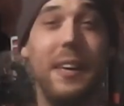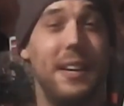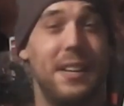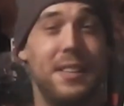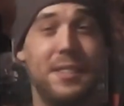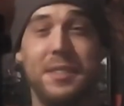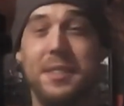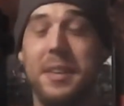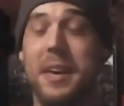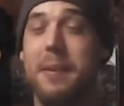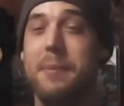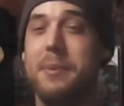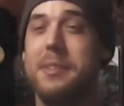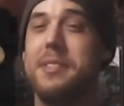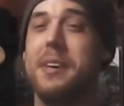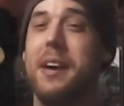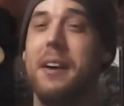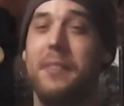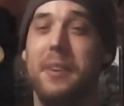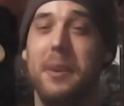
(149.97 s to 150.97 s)
his name is
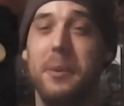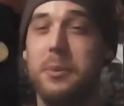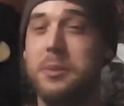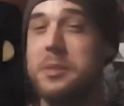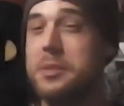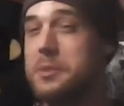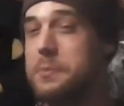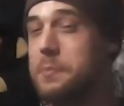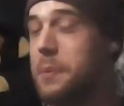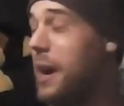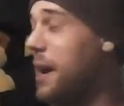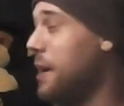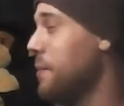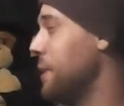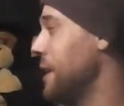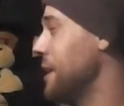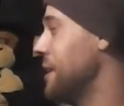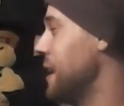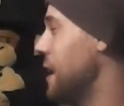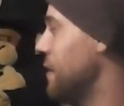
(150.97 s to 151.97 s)
Daffy, he was inspired
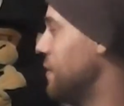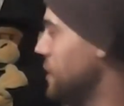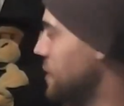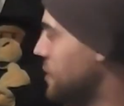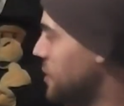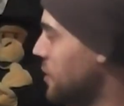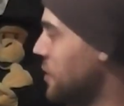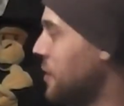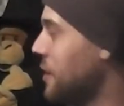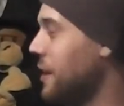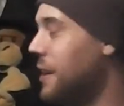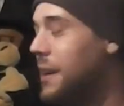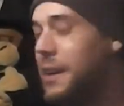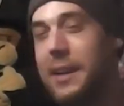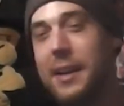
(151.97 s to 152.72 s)
by Daffy Duck,